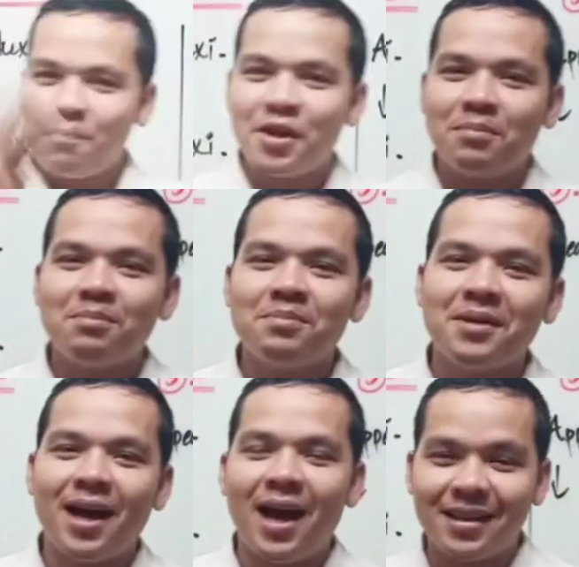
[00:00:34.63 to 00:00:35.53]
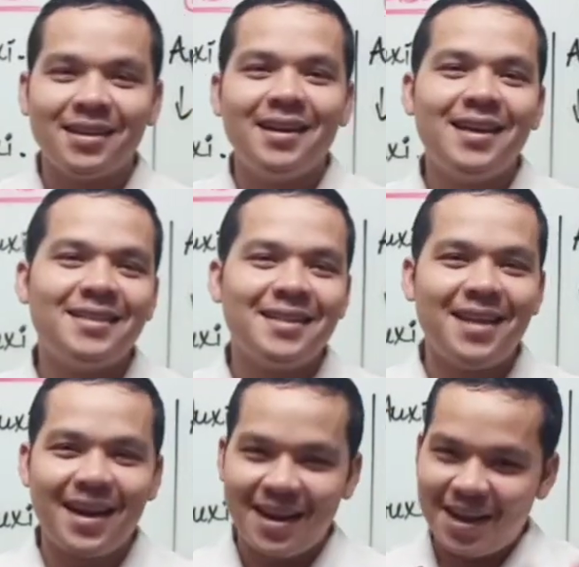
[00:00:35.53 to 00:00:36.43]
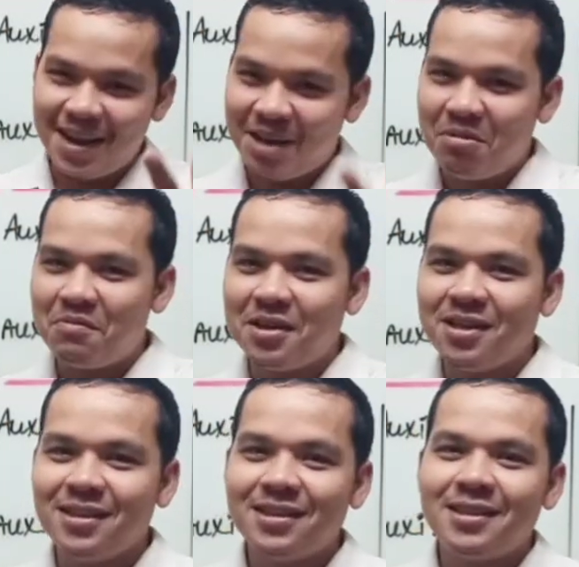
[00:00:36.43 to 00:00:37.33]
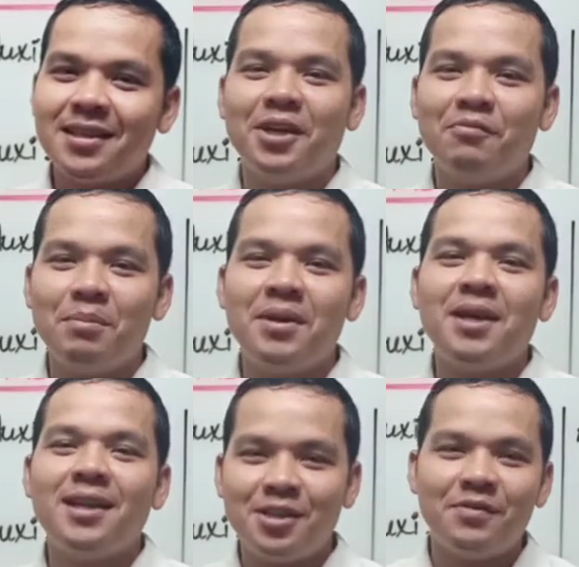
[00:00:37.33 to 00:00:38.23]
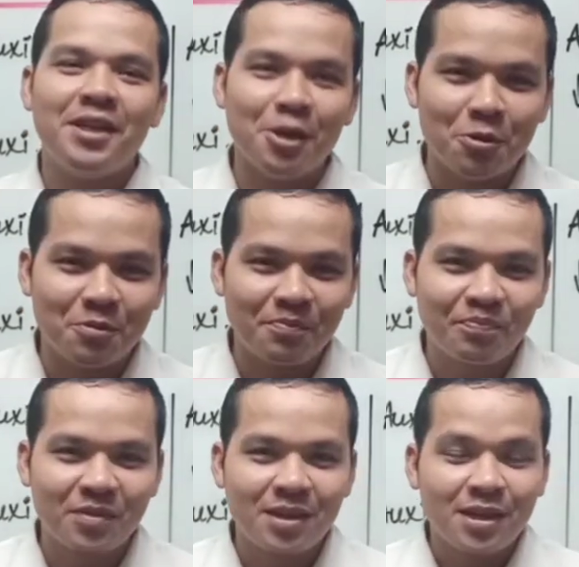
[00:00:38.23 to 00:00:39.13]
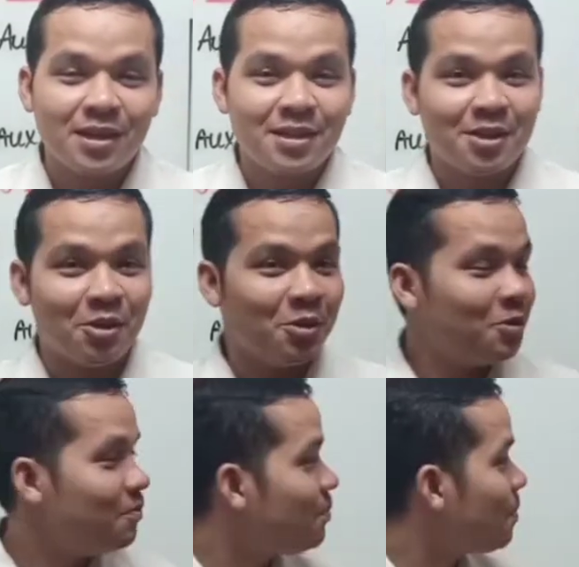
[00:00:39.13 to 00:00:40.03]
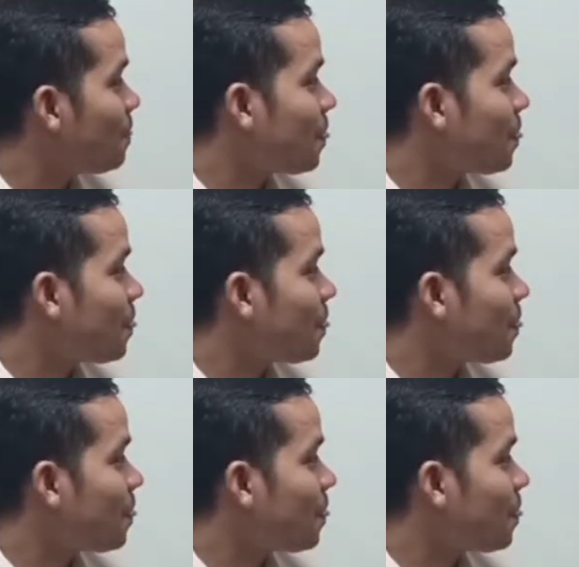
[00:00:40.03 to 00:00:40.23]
them are the lesson that everyone learn with me in this video. So